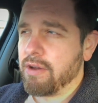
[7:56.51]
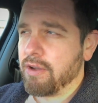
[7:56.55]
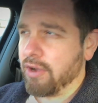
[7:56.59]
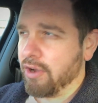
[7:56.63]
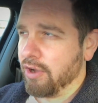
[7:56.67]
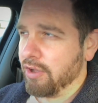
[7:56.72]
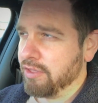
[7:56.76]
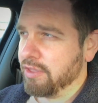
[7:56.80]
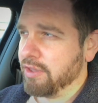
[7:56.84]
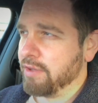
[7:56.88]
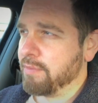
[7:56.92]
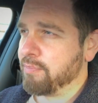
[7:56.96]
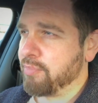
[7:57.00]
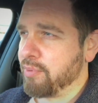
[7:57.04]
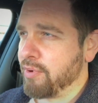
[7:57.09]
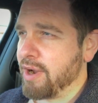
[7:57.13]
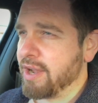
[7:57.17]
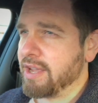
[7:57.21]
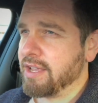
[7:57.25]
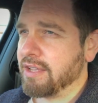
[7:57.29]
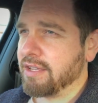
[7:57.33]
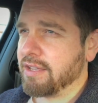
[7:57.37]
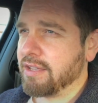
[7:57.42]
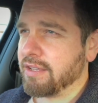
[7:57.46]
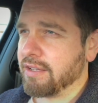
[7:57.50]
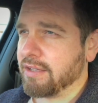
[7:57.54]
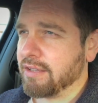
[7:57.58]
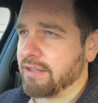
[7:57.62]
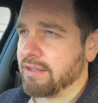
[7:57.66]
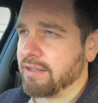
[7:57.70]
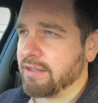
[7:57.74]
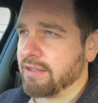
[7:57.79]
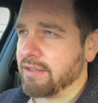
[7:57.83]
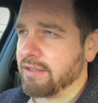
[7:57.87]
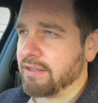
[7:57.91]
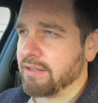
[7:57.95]
on the brake
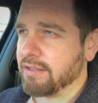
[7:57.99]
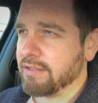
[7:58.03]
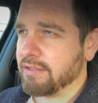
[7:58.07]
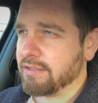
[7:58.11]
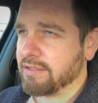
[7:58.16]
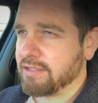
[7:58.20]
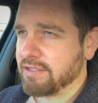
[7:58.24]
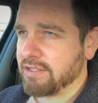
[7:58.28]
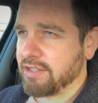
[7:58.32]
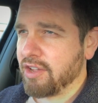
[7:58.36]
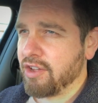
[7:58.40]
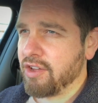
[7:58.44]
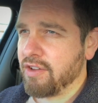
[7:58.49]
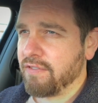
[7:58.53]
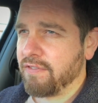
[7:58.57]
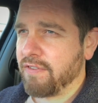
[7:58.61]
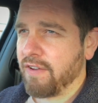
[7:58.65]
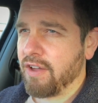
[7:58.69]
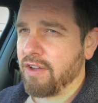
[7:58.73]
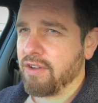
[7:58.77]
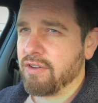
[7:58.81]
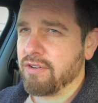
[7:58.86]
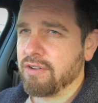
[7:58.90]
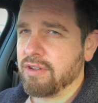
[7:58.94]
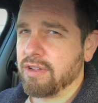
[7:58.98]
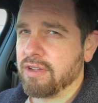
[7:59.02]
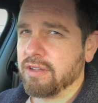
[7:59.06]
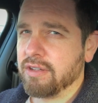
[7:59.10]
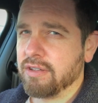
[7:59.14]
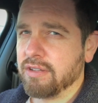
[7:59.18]
servo